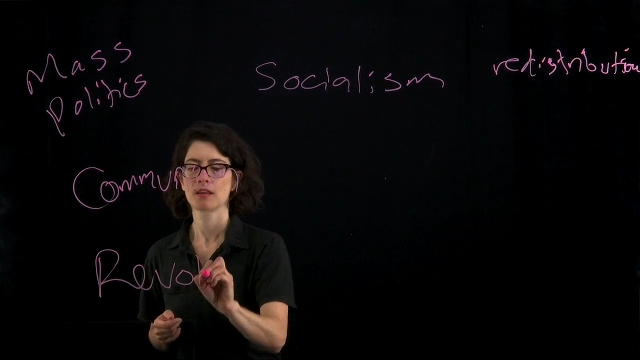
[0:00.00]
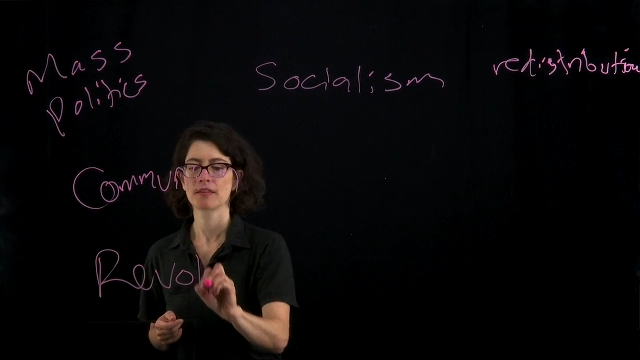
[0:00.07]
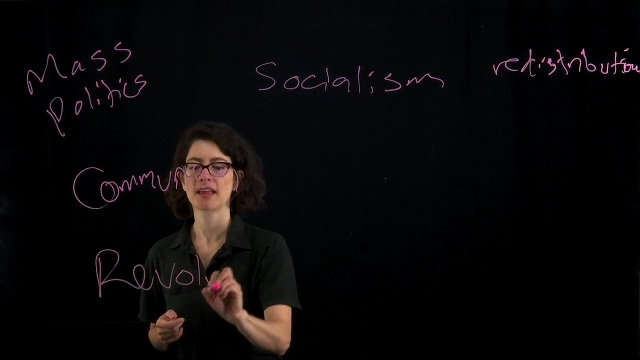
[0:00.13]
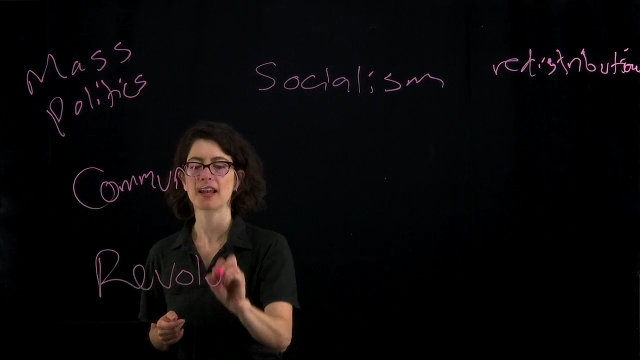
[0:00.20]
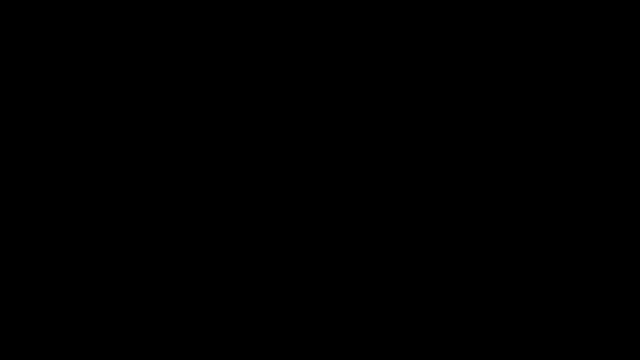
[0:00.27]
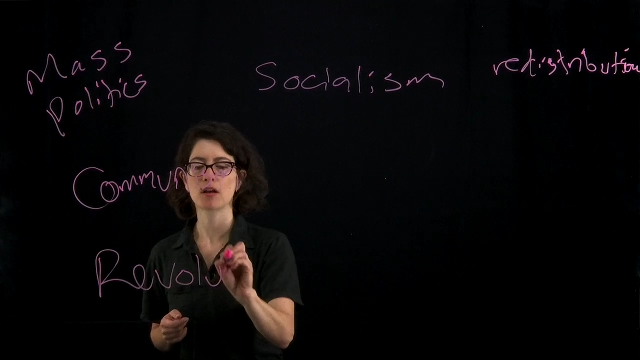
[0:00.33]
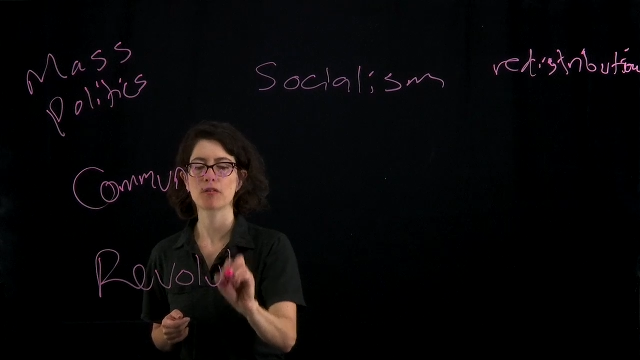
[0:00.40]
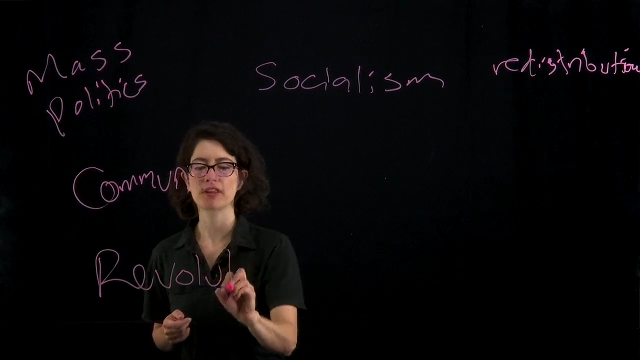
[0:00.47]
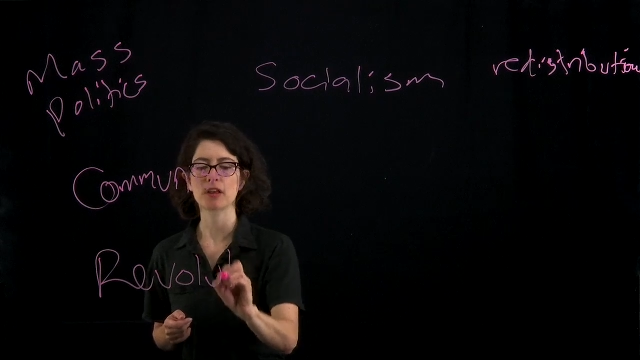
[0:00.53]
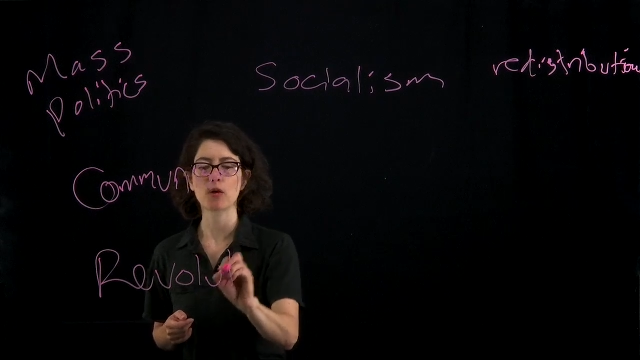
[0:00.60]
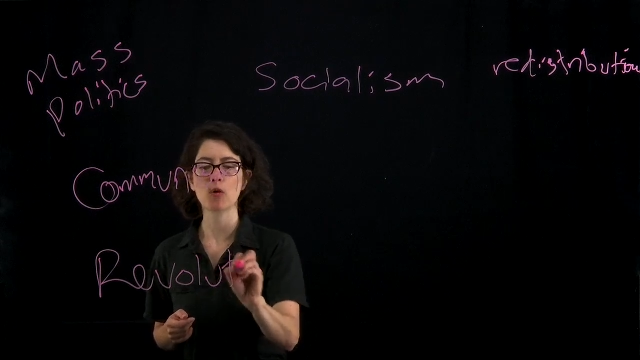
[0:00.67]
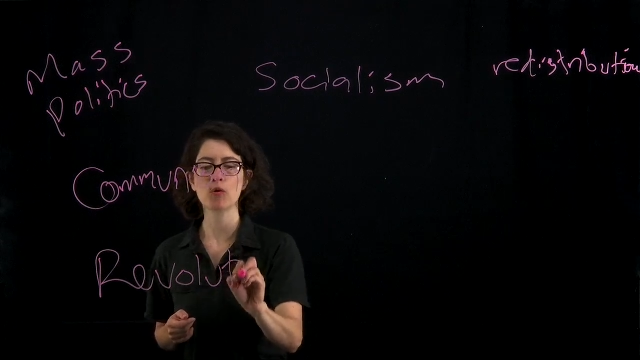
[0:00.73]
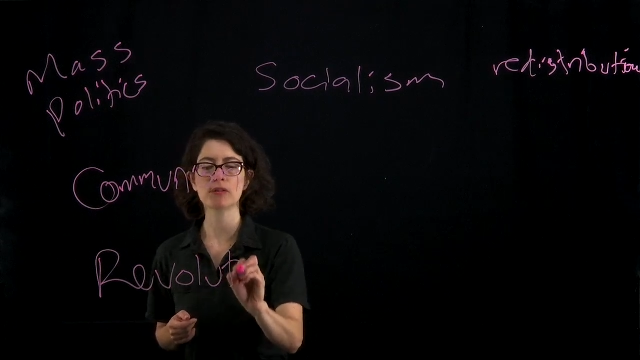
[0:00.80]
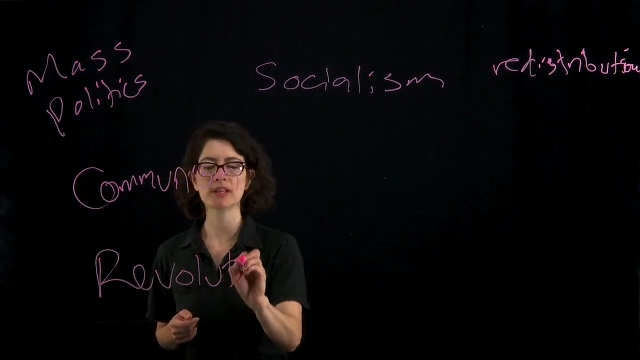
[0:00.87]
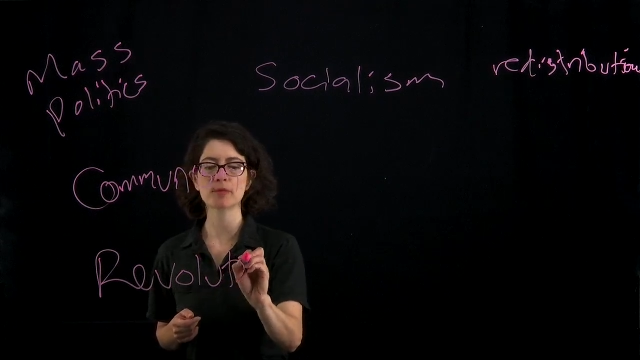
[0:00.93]
That the
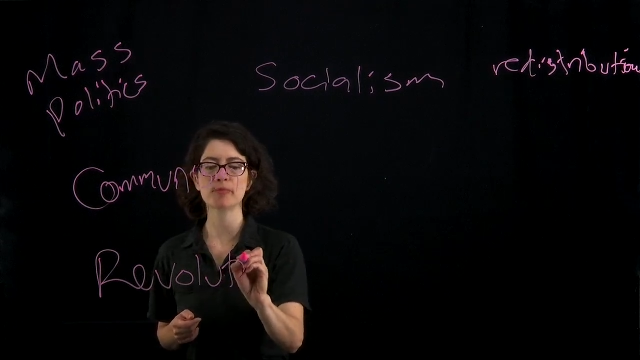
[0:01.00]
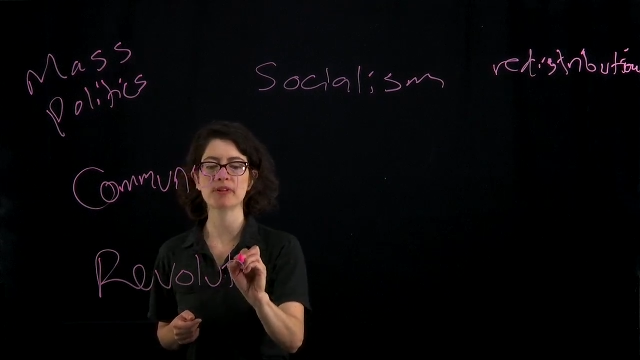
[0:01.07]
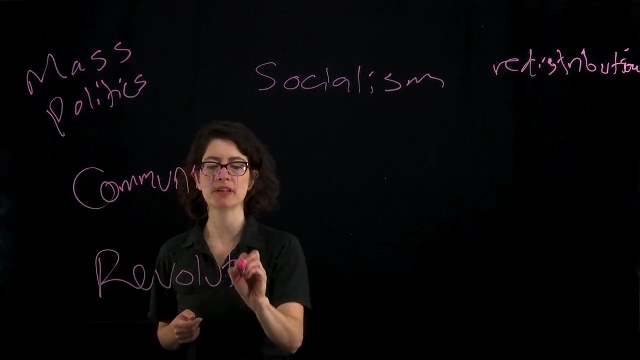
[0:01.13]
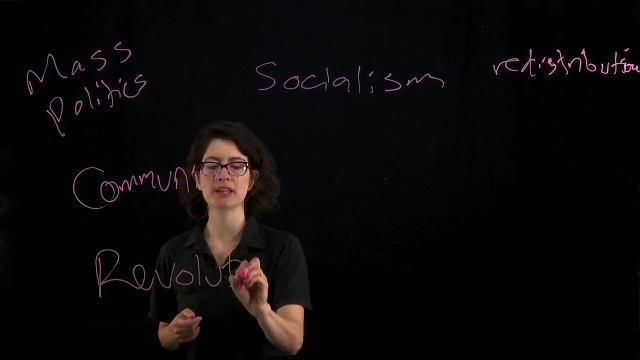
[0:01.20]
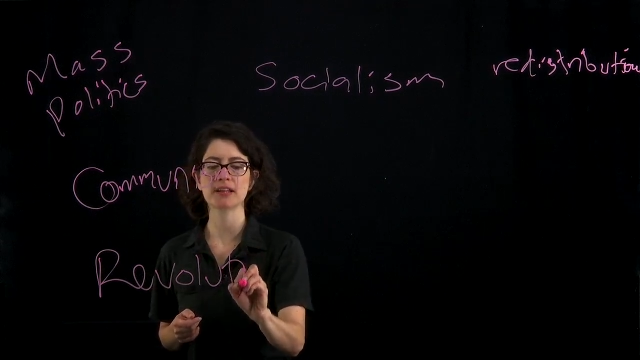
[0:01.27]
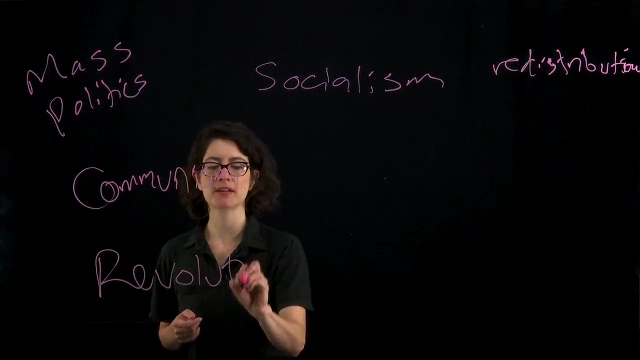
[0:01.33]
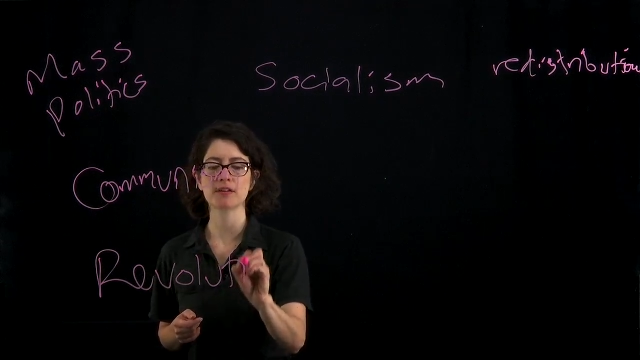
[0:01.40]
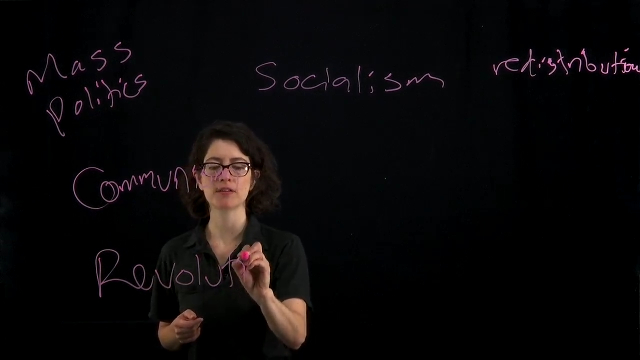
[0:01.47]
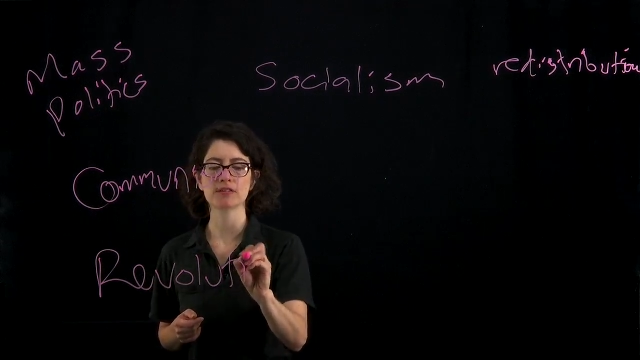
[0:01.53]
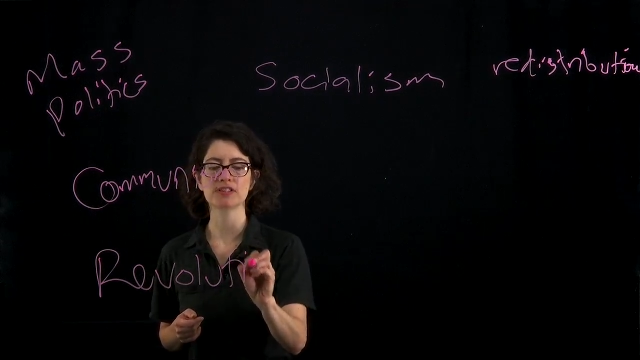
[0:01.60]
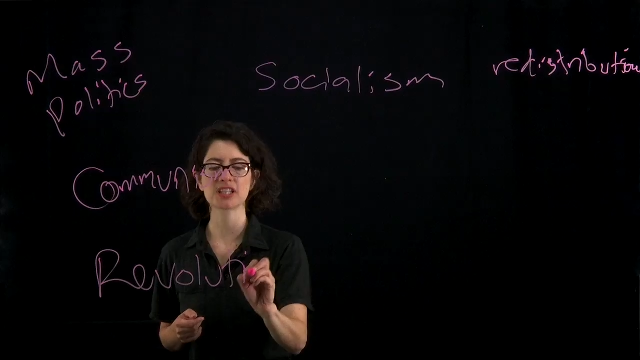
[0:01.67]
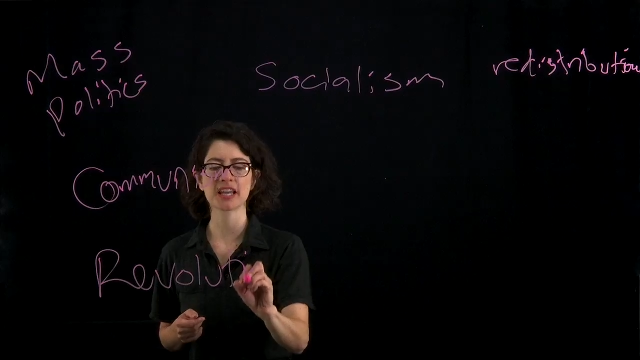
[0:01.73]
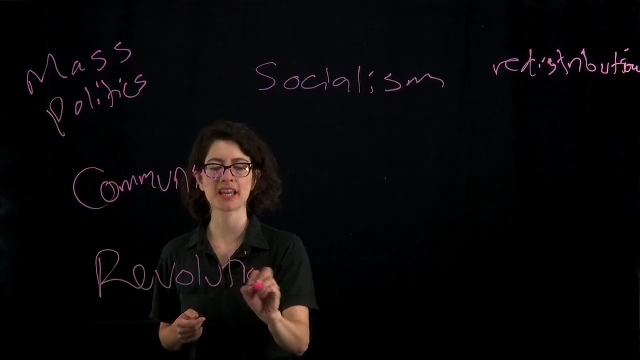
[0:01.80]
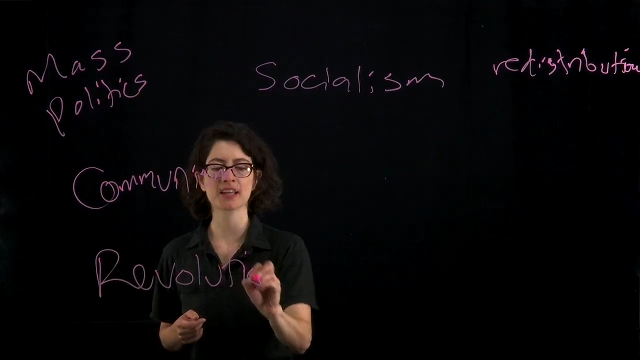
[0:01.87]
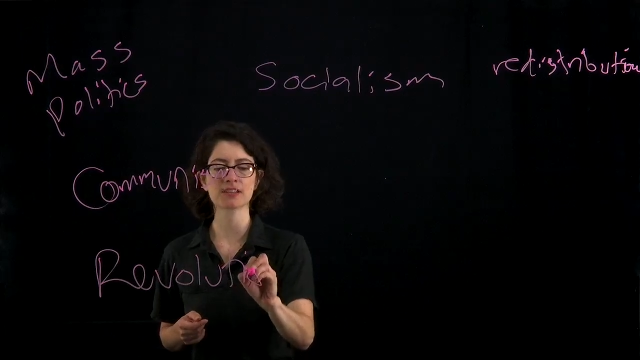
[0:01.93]
only political
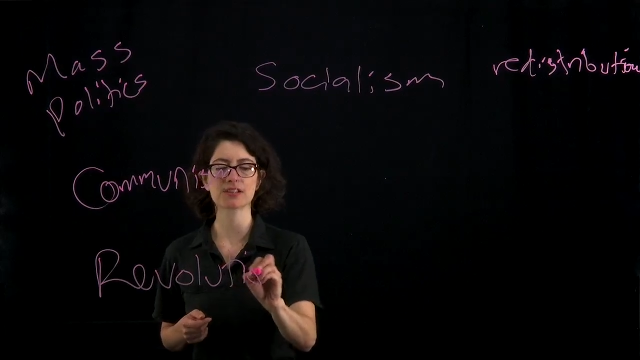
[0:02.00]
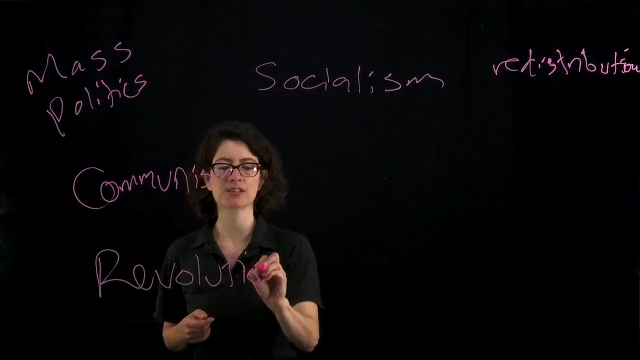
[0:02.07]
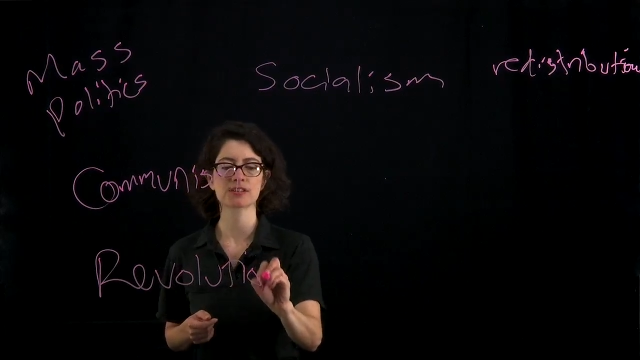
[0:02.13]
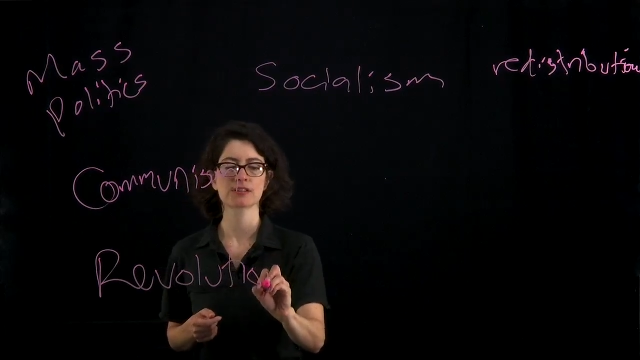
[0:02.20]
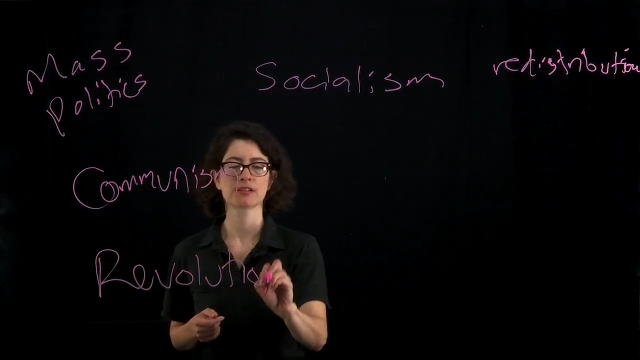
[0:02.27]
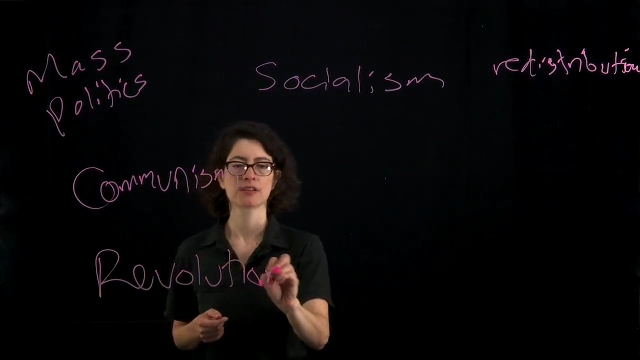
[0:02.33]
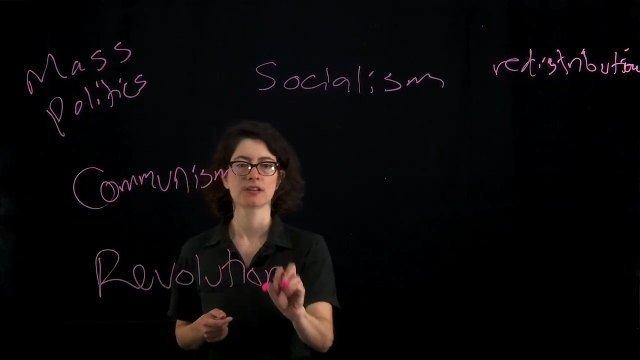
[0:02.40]
change